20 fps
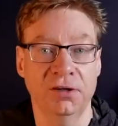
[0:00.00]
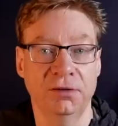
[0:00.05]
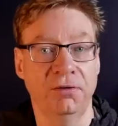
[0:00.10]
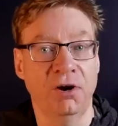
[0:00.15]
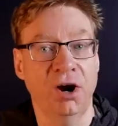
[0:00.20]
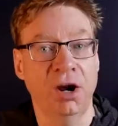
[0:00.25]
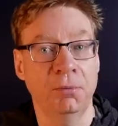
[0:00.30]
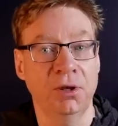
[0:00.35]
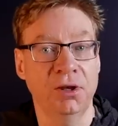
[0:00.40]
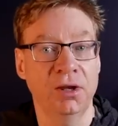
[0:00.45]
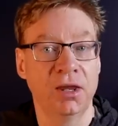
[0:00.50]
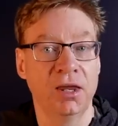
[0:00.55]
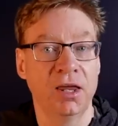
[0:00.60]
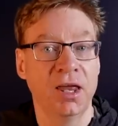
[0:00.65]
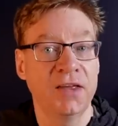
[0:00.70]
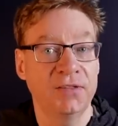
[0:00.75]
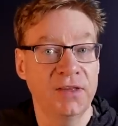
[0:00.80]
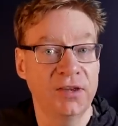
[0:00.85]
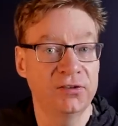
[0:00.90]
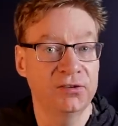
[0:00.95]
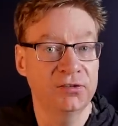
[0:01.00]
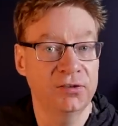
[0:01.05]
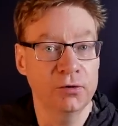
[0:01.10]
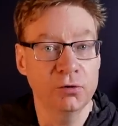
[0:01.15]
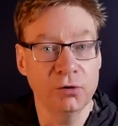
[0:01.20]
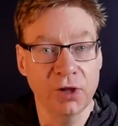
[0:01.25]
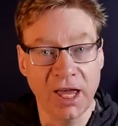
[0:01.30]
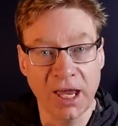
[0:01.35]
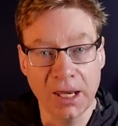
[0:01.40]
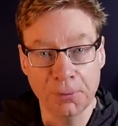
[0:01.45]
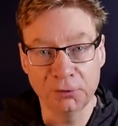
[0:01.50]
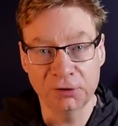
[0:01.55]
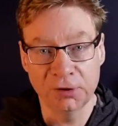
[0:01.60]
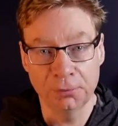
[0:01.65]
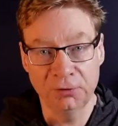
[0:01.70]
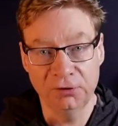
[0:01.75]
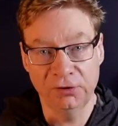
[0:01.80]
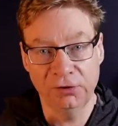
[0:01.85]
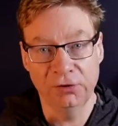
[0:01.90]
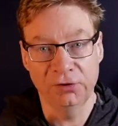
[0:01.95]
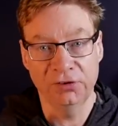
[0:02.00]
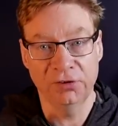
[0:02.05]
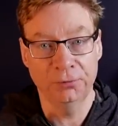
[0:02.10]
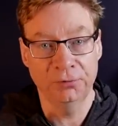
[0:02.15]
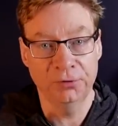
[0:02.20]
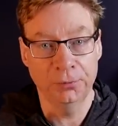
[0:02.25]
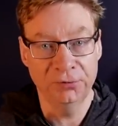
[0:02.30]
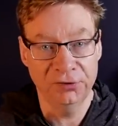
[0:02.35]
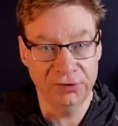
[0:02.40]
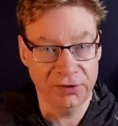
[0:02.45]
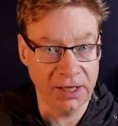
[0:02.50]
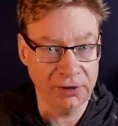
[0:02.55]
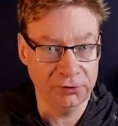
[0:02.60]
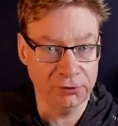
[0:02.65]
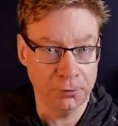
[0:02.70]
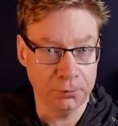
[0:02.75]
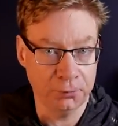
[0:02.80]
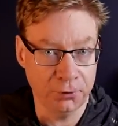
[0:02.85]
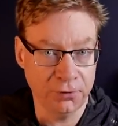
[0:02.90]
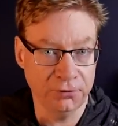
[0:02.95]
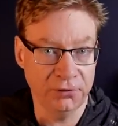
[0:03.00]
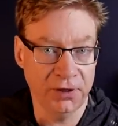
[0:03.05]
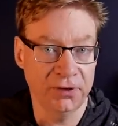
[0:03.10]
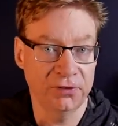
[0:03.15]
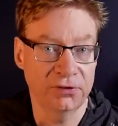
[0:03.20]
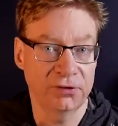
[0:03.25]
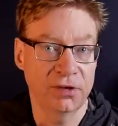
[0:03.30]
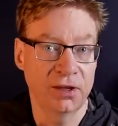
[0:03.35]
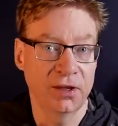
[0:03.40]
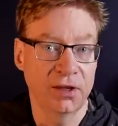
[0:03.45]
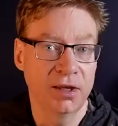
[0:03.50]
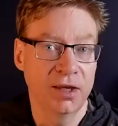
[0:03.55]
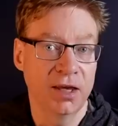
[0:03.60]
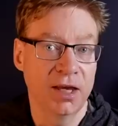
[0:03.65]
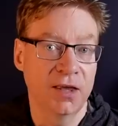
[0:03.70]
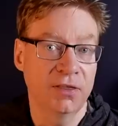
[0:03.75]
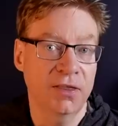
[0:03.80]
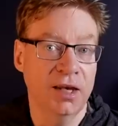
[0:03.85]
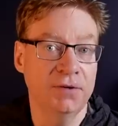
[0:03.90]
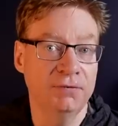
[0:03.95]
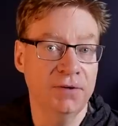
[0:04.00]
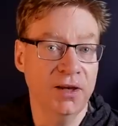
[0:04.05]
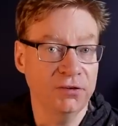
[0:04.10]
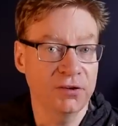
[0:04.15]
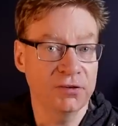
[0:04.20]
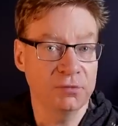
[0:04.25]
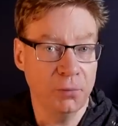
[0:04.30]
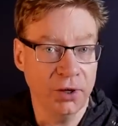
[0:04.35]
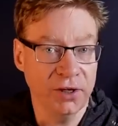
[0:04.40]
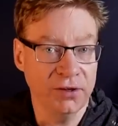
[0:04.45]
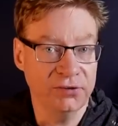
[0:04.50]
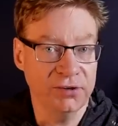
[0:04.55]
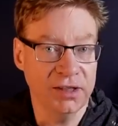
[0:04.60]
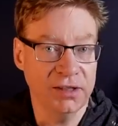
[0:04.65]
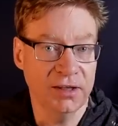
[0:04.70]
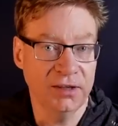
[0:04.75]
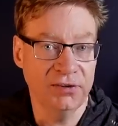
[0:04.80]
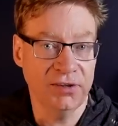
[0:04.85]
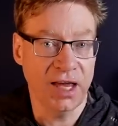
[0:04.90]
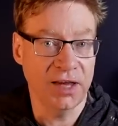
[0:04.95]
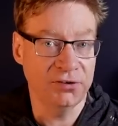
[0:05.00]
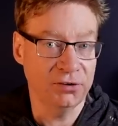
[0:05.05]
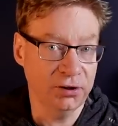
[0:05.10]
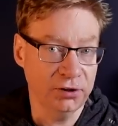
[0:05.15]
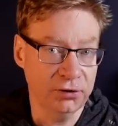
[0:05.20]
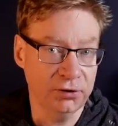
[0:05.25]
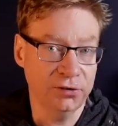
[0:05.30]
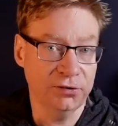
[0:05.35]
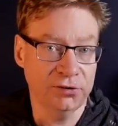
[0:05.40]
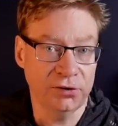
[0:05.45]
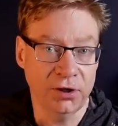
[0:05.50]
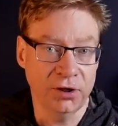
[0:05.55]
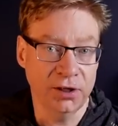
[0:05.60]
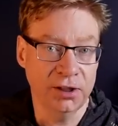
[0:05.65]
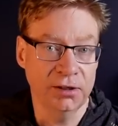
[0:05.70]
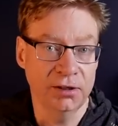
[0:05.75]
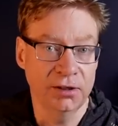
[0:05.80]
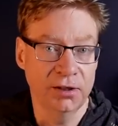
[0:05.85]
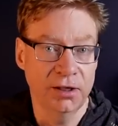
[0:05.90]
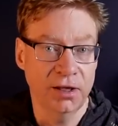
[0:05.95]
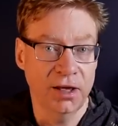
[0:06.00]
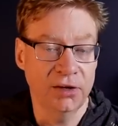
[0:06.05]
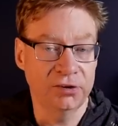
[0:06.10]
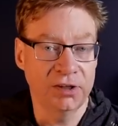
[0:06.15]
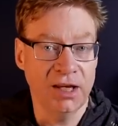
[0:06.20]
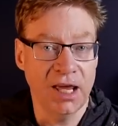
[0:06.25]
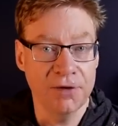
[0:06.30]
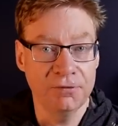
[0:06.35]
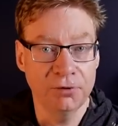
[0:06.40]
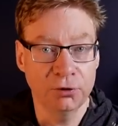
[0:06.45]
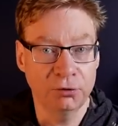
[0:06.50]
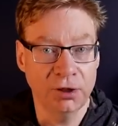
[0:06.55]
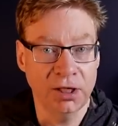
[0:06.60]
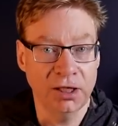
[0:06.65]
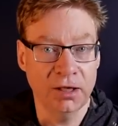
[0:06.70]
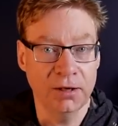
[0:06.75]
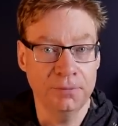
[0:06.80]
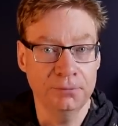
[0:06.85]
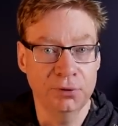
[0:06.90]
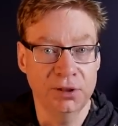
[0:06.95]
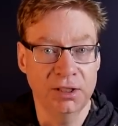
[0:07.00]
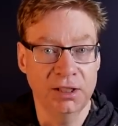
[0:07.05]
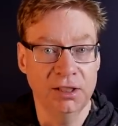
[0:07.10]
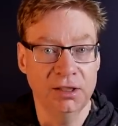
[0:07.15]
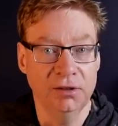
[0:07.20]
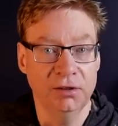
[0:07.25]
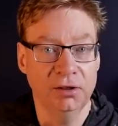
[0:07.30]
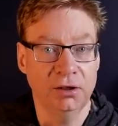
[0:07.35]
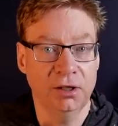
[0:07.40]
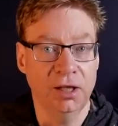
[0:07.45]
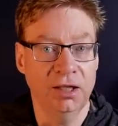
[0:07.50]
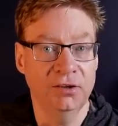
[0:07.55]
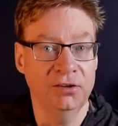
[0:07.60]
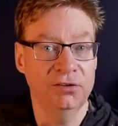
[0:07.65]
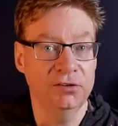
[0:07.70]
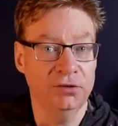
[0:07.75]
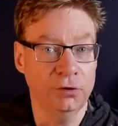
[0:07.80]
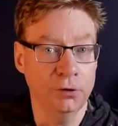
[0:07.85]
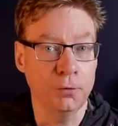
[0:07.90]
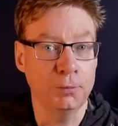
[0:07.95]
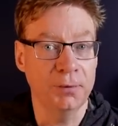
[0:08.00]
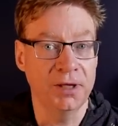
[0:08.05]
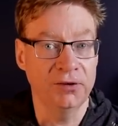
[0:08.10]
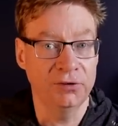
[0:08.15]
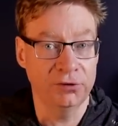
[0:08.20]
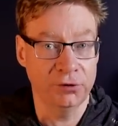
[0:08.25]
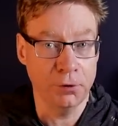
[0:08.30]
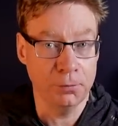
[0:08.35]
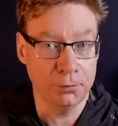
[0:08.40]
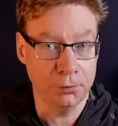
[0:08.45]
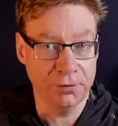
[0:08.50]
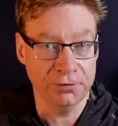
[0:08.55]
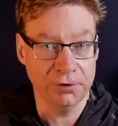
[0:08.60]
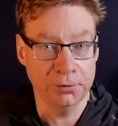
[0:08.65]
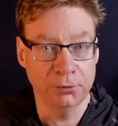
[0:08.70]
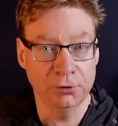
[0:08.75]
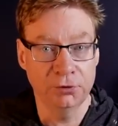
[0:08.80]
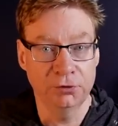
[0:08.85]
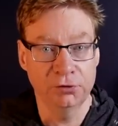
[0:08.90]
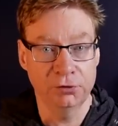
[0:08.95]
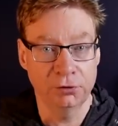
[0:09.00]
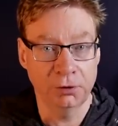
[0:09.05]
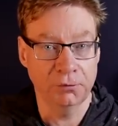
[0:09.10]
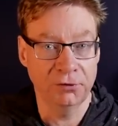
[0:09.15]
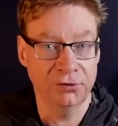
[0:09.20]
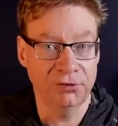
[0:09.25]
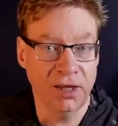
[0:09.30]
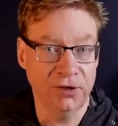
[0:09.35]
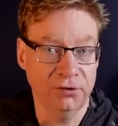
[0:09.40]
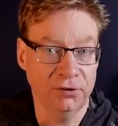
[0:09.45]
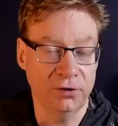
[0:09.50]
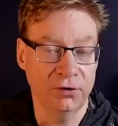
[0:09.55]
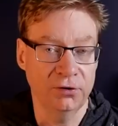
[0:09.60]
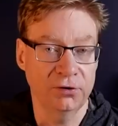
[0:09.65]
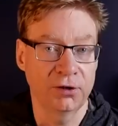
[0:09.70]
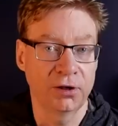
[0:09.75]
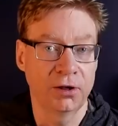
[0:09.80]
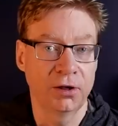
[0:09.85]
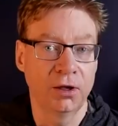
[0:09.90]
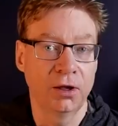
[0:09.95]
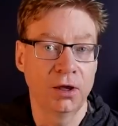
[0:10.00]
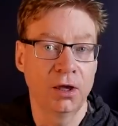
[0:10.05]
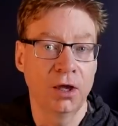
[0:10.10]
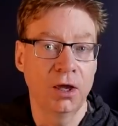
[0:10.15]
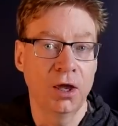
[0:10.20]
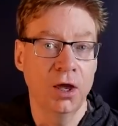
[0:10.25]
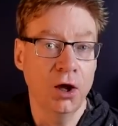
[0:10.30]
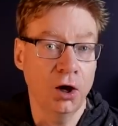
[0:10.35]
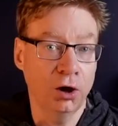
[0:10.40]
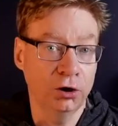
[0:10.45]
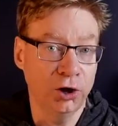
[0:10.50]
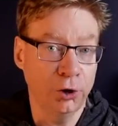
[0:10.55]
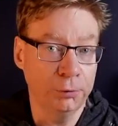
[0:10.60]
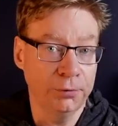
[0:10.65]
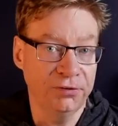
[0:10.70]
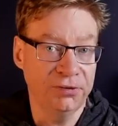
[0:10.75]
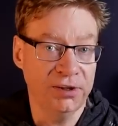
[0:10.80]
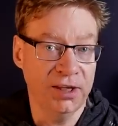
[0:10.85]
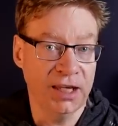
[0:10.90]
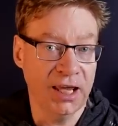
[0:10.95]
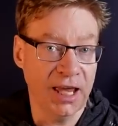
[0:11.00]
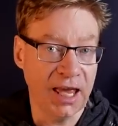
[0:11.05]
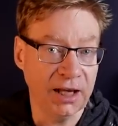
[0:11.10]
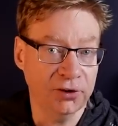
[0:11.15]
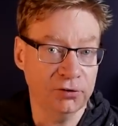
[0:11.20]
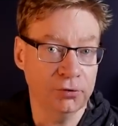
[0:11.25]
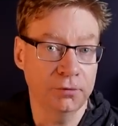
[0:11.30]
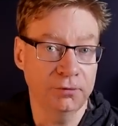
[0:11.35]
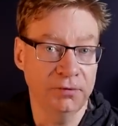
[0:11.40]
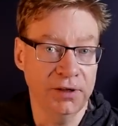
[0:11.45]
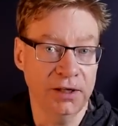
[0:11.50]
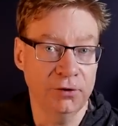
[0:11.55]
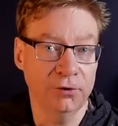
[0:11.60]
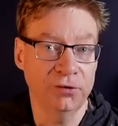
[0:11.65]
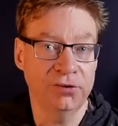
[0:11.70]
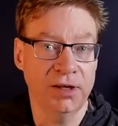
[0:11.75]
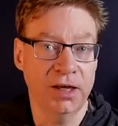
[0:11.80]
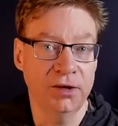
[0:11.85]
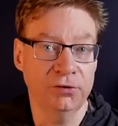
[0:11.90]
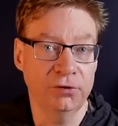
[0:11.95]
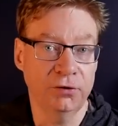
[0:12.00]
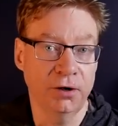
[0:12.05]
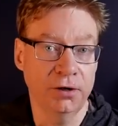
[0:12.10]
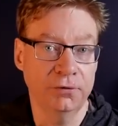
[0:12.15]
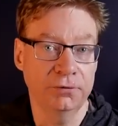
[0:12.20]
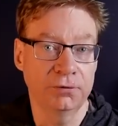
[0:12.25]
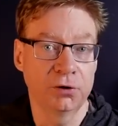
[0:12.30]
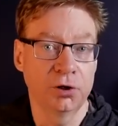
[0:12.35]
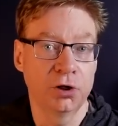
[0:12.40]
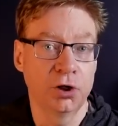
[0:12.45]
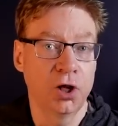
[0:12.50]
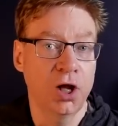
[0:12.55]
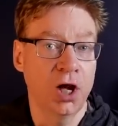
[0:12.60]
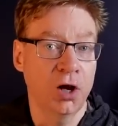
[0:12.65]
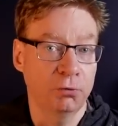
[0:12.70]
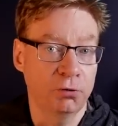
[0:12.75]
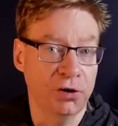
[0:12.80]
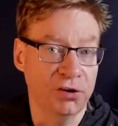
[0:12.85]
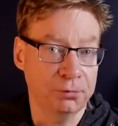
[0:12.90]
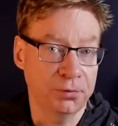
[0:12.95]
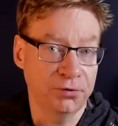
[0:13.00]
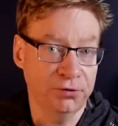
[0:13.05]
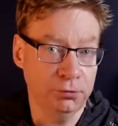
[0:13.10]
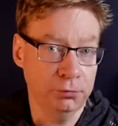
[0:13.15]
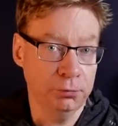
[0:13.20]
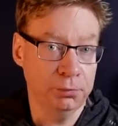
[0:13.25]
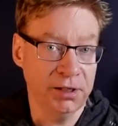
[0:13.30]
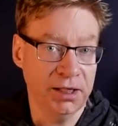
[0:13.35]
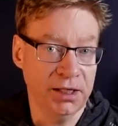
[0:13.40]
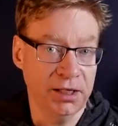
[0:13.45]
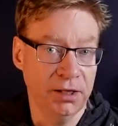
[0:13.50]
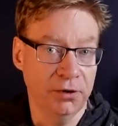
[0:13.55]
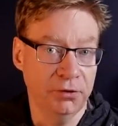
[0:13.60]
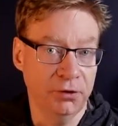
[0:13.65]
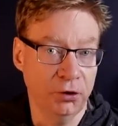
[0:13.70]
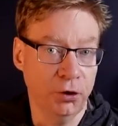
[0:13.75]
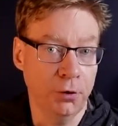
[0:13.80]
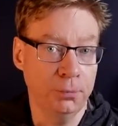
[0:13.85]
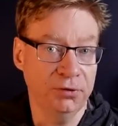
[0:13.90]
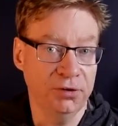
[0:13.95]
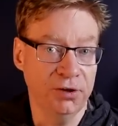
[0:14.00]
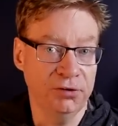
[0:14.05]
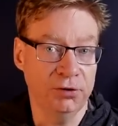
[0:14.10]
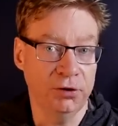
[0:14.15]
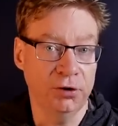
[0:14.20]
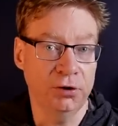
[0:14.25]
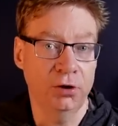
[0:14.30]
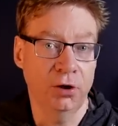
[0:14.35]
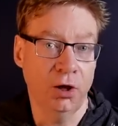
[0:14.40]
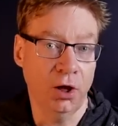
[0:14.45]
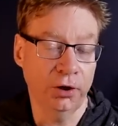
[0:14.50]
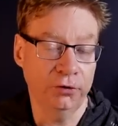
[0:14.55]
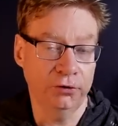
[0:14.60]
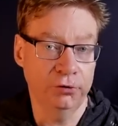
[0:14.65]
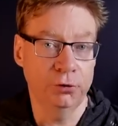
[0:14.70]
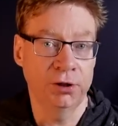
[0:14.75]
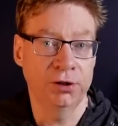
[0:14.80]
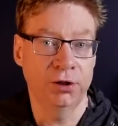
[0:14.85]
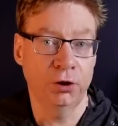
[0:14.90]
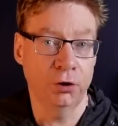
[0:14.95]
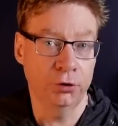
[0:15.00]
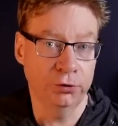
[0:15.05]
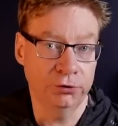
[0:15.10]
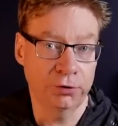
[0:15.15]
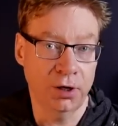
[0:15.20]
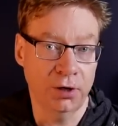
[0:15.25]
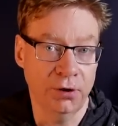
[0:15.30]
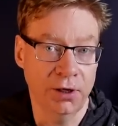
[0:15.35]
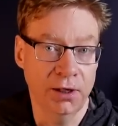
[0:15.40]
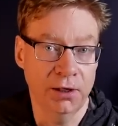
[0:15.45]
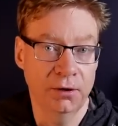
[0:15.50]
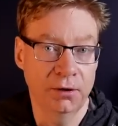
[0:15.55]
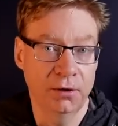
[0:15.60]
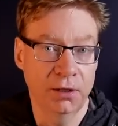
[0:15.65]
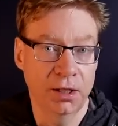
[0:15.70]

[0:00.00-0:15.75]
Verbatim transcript: an environment, they're still able to produce some substantial profits, then investors might see this as a good sign as an evergreen company that can still be so profitable during recessions, along with seeing actual vehicle sales growth, whilst presumably the competition are doing the contrary.